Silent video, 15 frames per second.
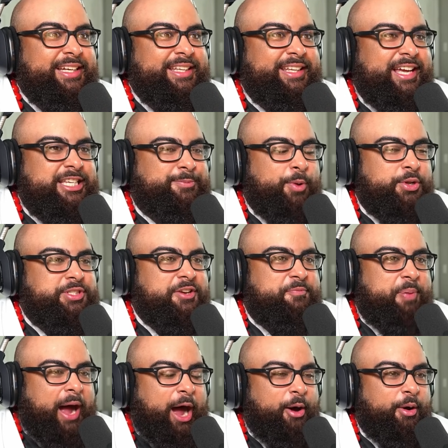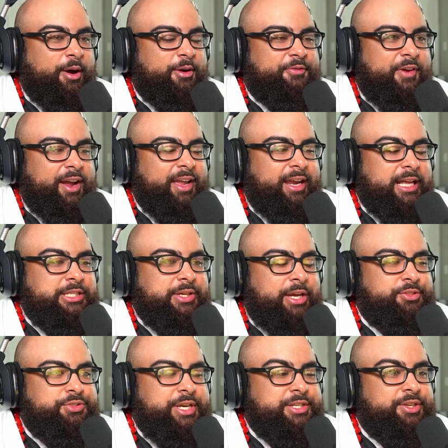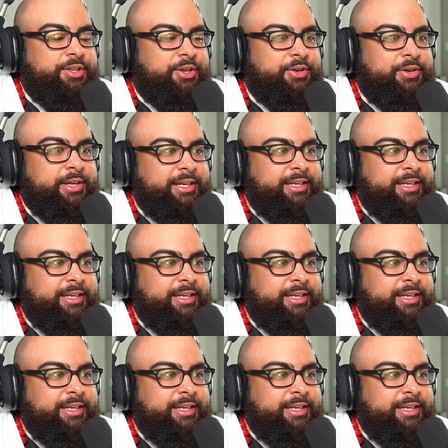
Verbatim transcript: Like explosive power of fucking Getsuga Jujisho though.